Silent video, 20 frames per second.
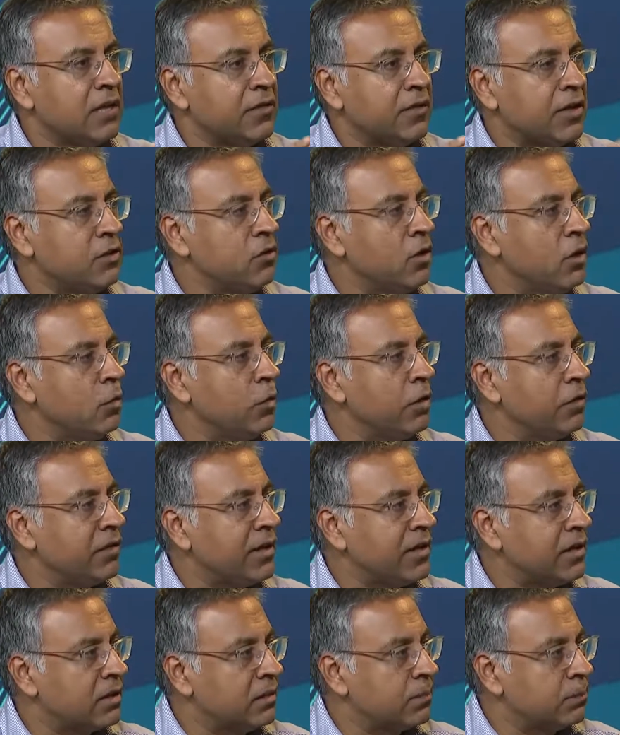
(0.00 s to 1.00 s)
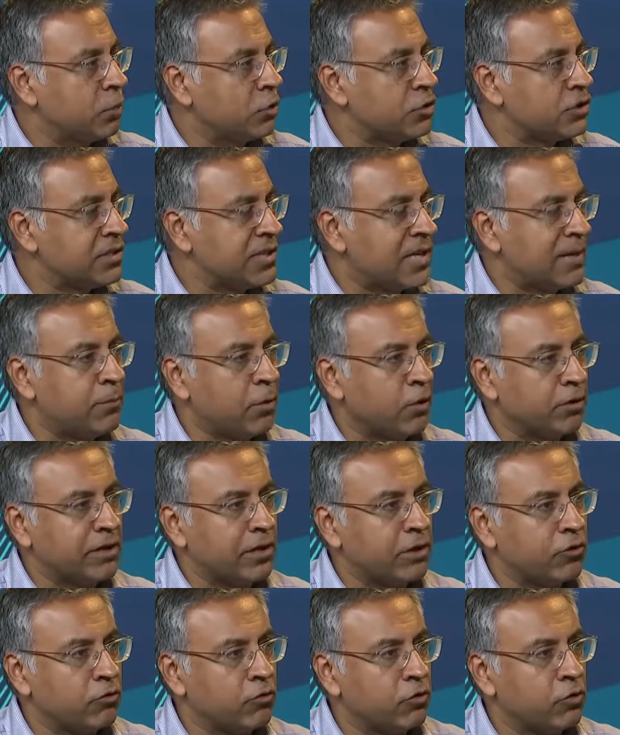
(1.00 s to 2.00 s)
They know what they can push their body
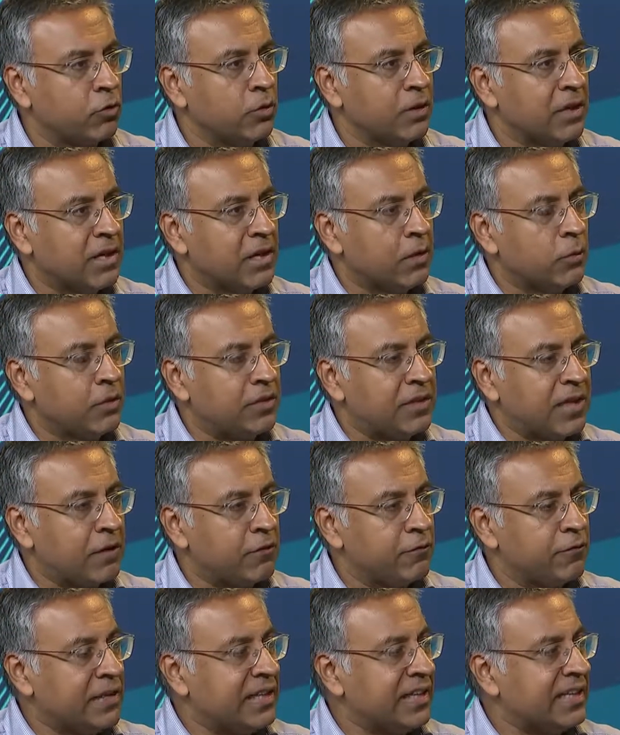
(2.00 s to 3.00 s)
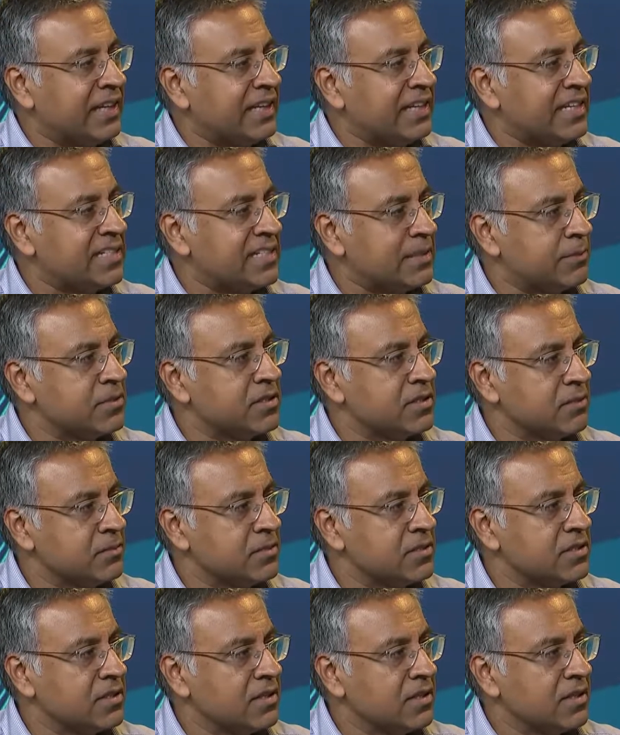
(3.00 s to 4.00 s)
through without feeling any
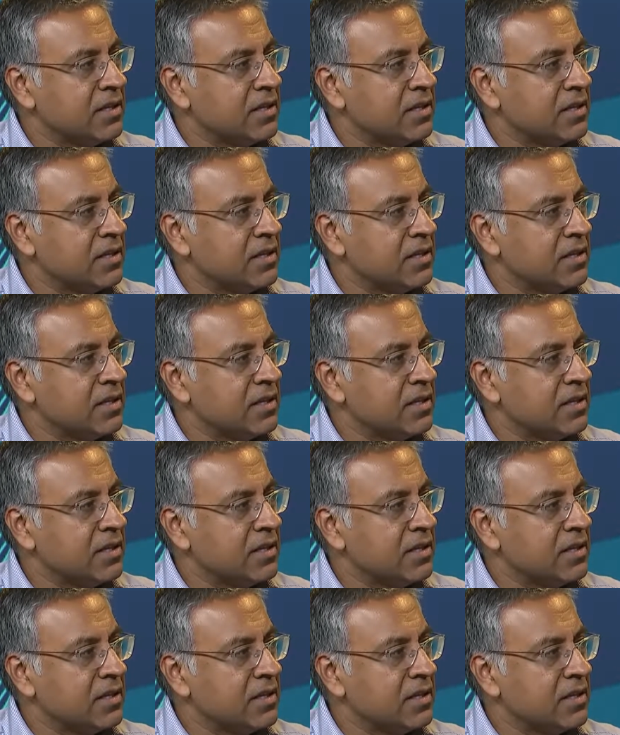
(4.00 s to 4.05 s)
symptoms.